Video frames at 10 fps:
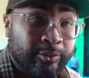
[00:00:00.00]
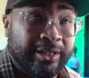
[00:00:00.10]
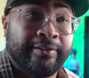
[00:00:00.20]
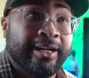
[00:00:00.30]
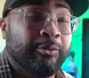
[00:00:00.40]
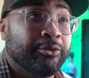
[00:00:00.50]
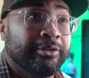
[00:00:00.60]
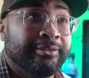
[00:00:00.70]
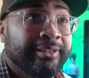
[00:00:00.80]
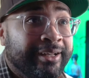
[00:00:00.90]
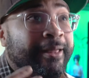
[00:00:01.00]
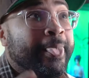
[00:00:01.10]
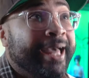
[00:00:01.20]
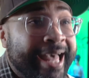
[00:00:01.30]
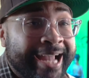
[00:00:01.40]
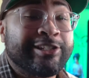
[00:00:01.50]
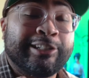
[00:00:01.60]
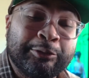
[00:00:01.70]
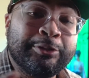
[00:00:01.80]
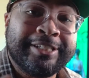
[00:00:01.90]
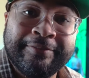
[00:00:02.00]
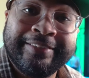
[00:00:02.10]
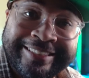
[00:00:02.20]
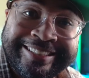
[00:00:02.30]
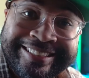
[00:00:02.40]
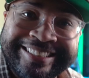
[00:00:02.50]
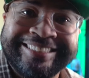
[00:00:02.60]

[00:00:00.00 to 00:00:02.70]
whatever that word, exclusivity.